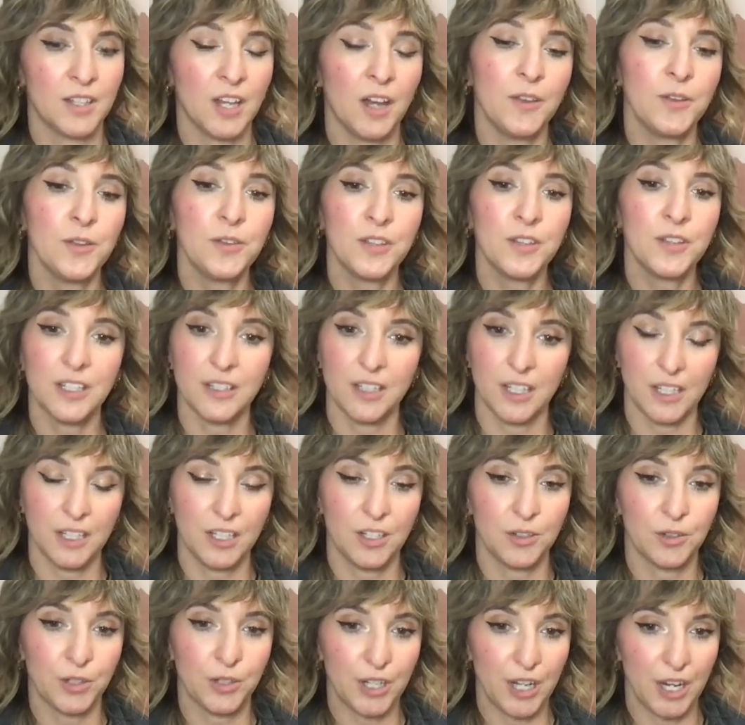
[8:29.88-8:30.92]
The other thing that
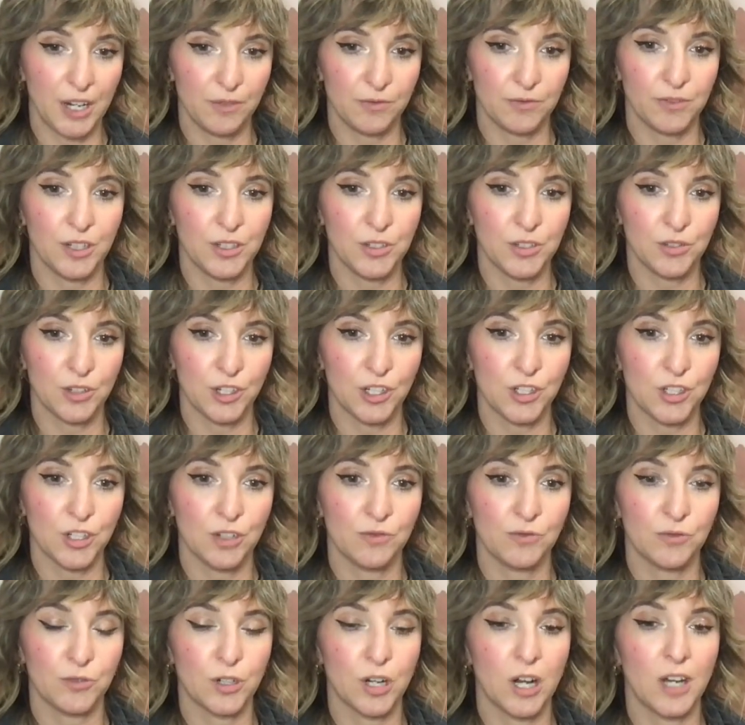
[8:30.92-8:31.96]
can create
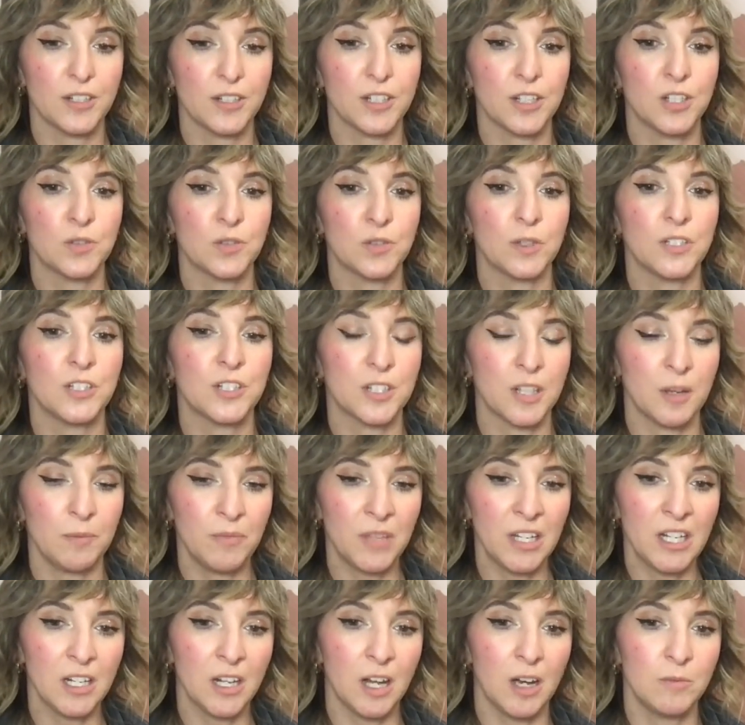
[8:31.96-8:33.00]
frustration for us is when
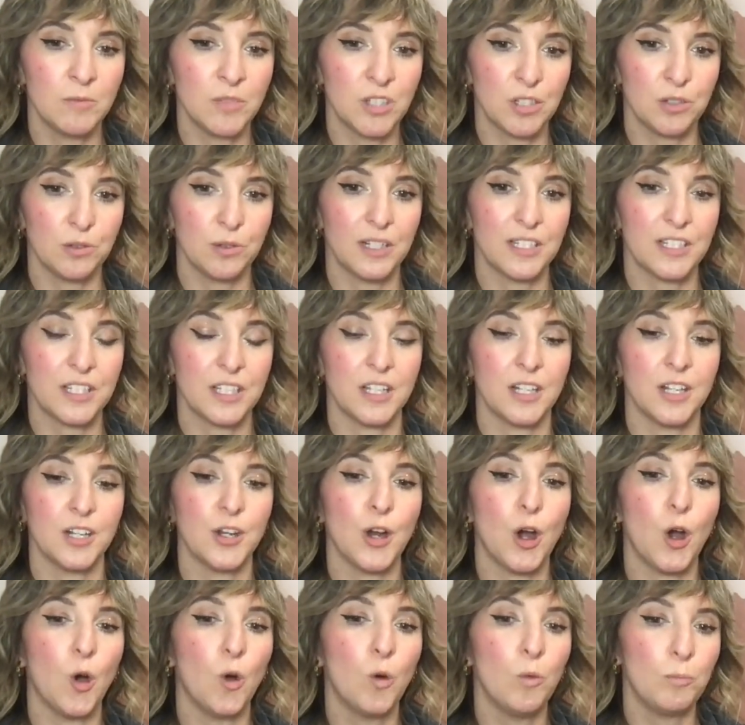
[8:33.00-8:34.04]
something comes to us in
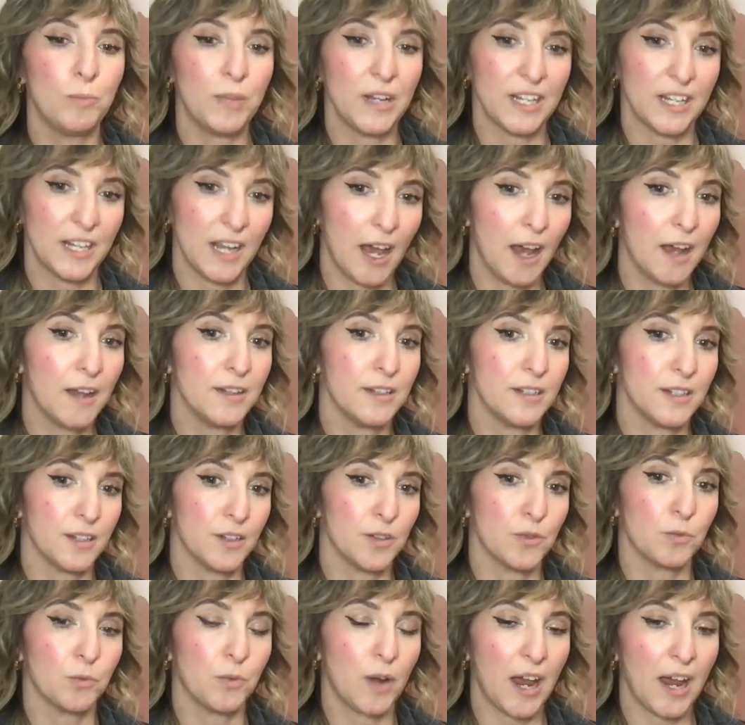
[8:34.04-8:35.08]
an
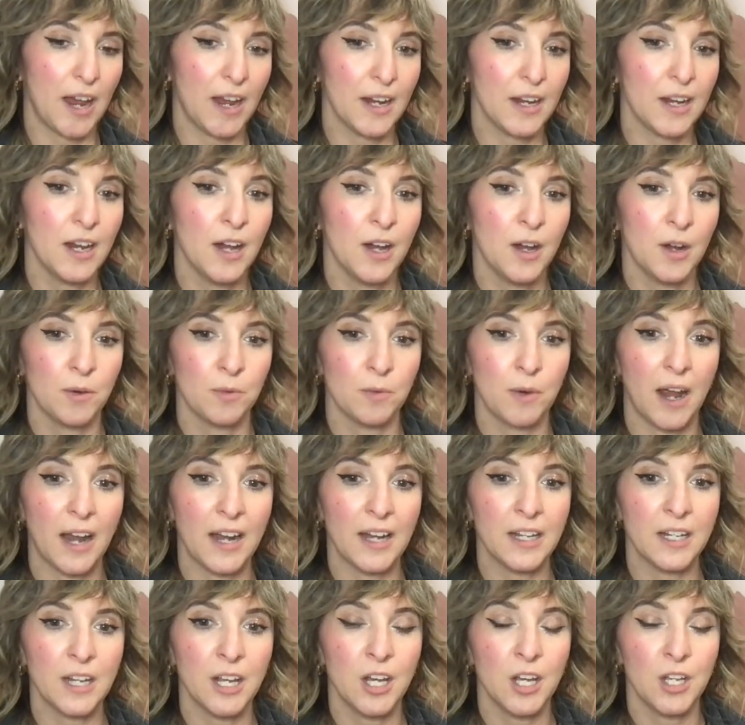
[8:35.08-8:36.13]
open-ended way,
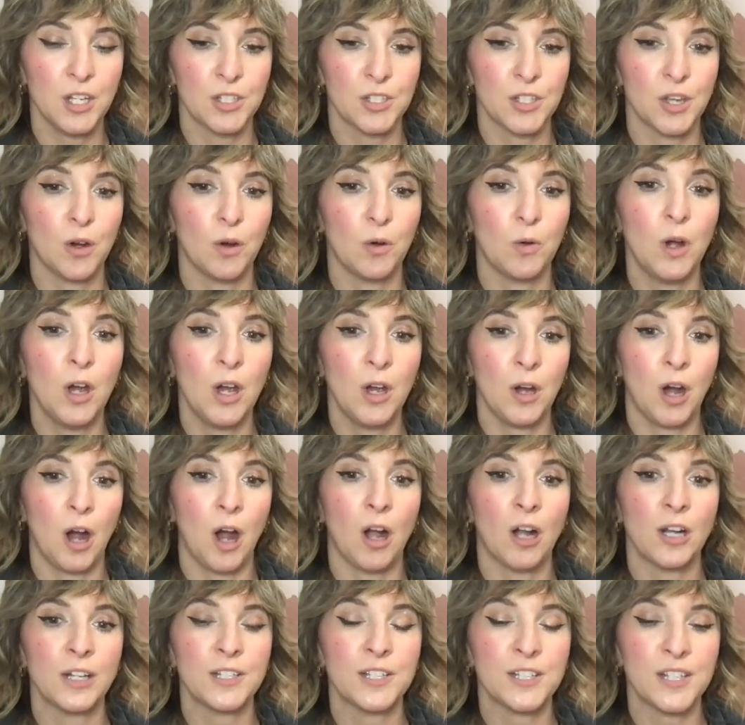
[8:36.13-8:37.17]
right? So
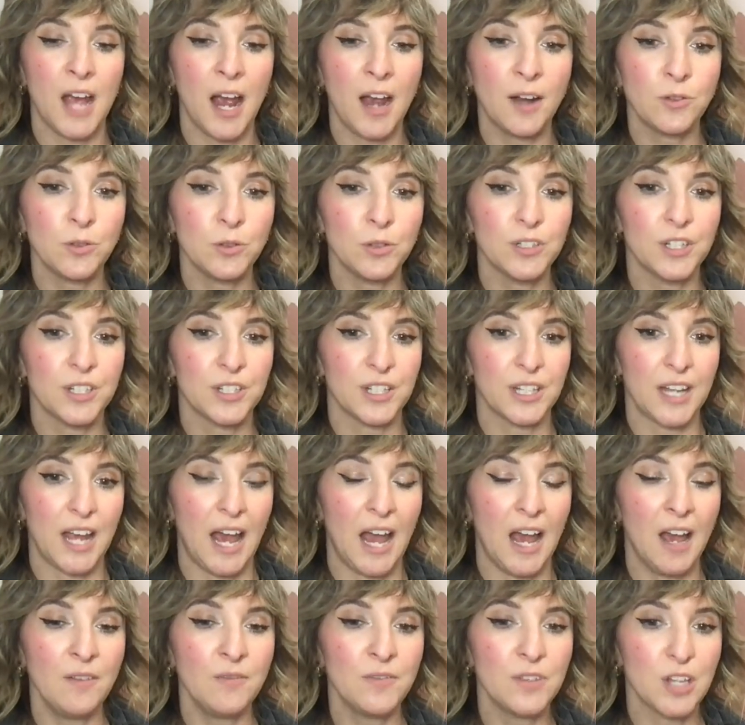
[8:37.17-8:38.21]
our sacral doesn't
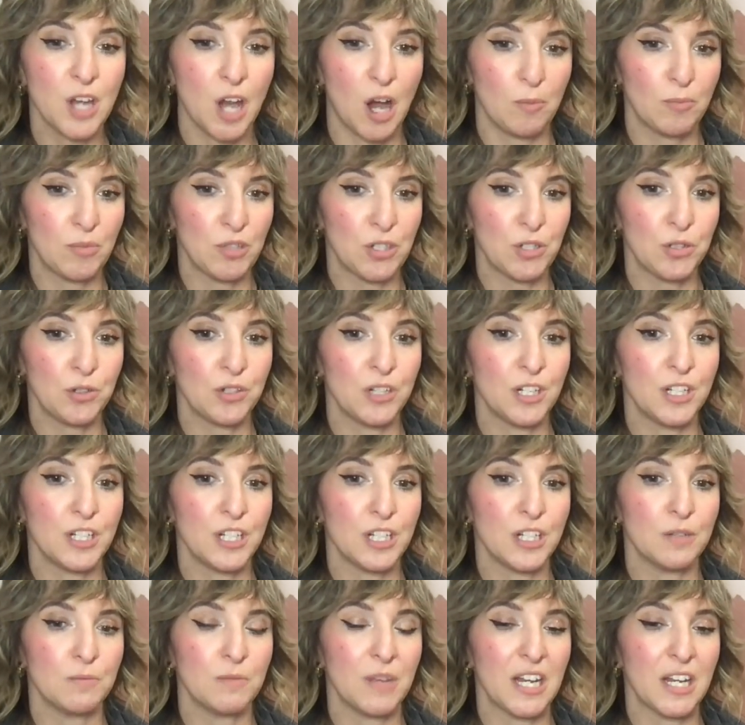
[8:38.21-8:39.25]
have the
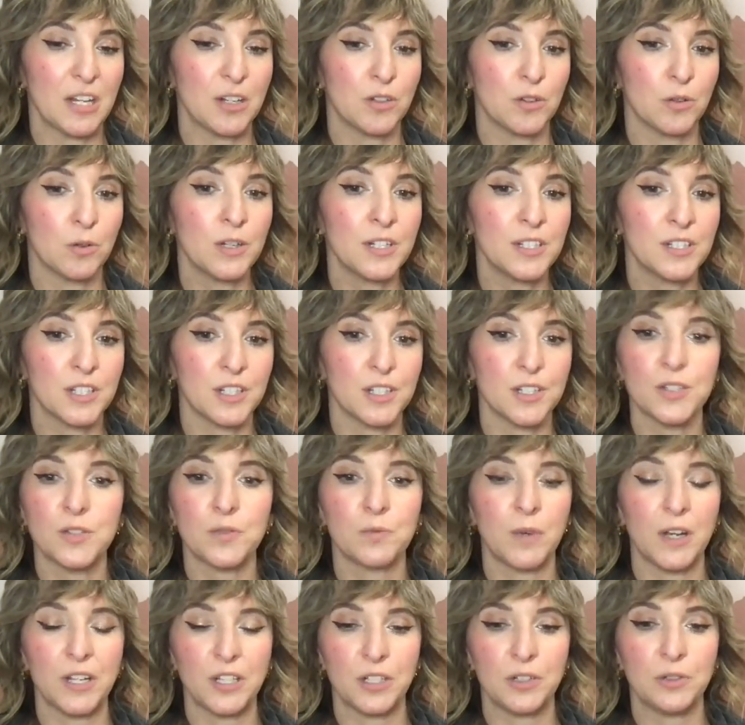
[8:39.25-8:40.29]
opportunity to make
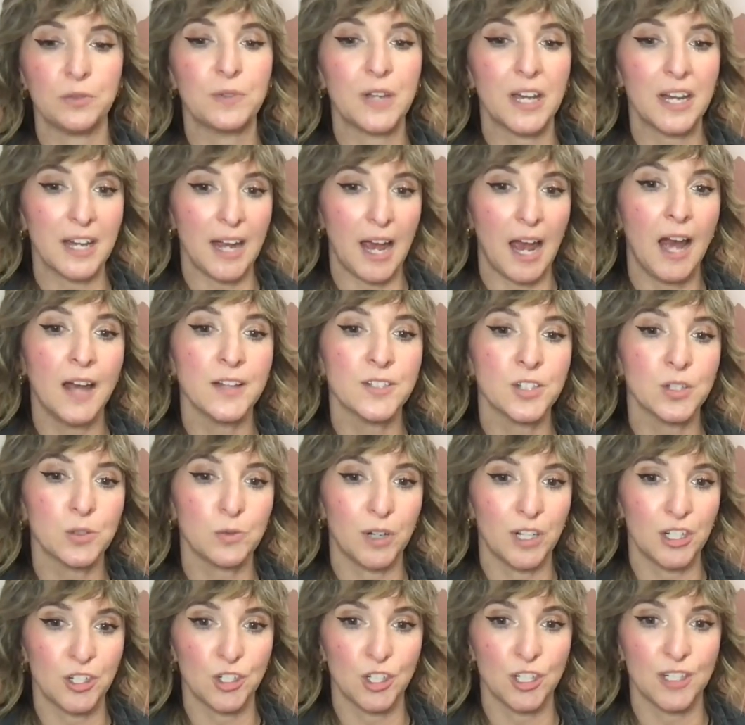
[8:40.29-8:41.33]
noises when you get asked
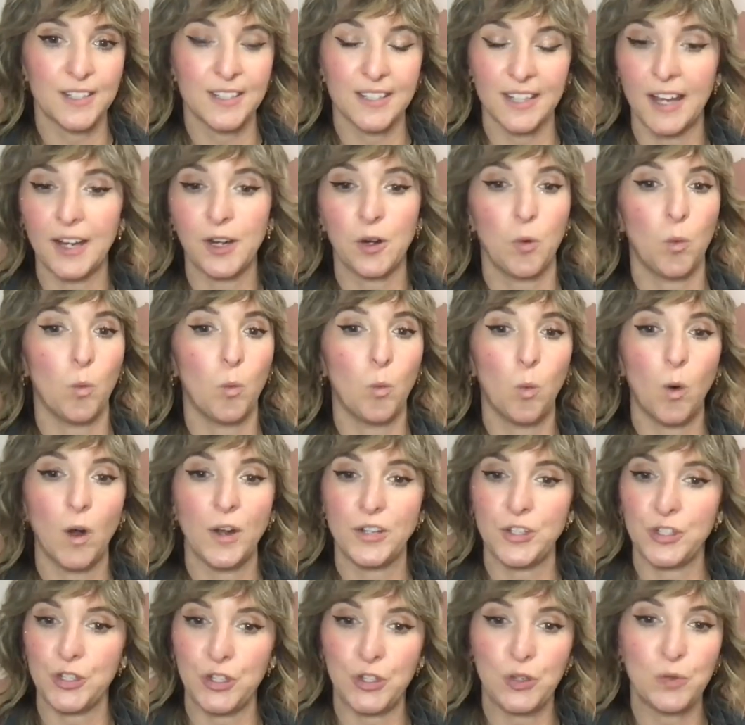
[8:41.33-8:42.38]
questions like,
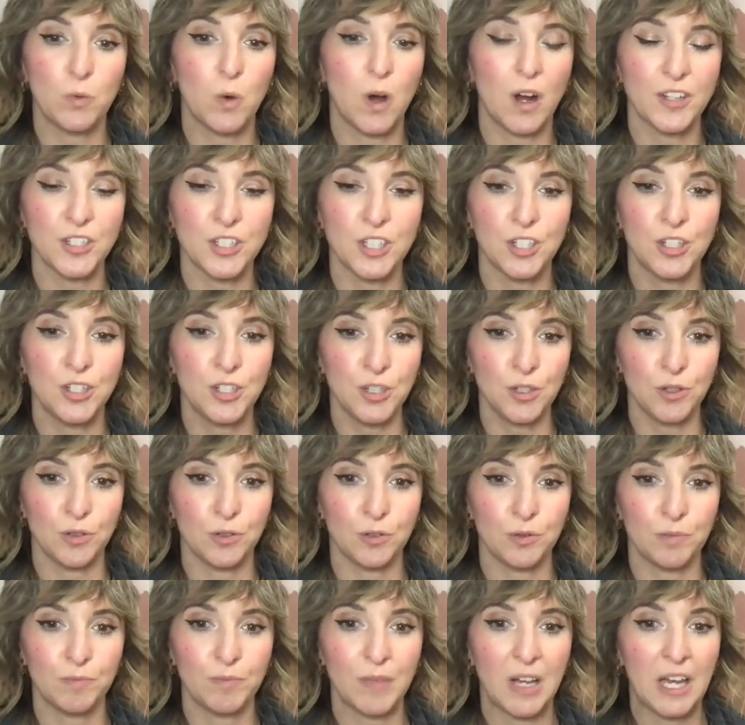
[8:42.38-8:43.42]
what do you want to
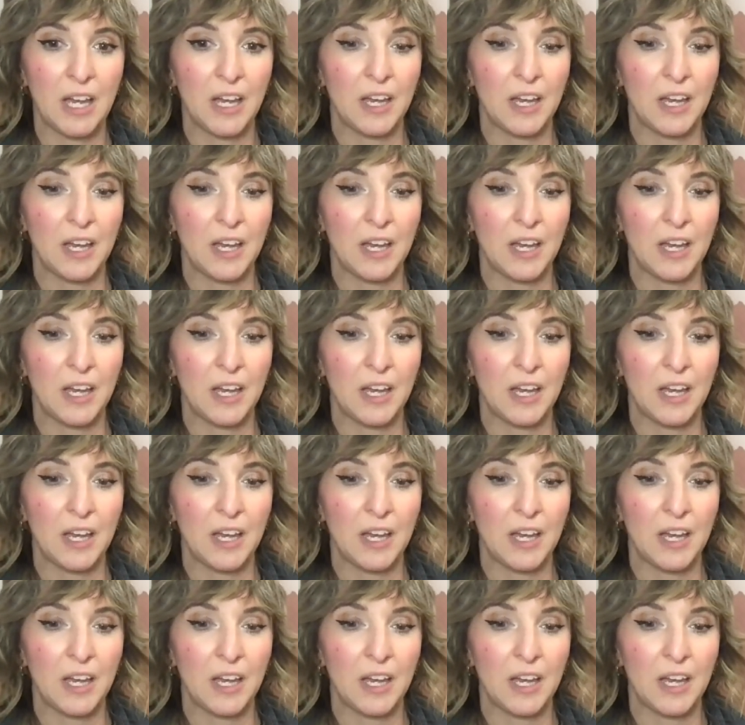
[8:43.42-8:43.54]
do?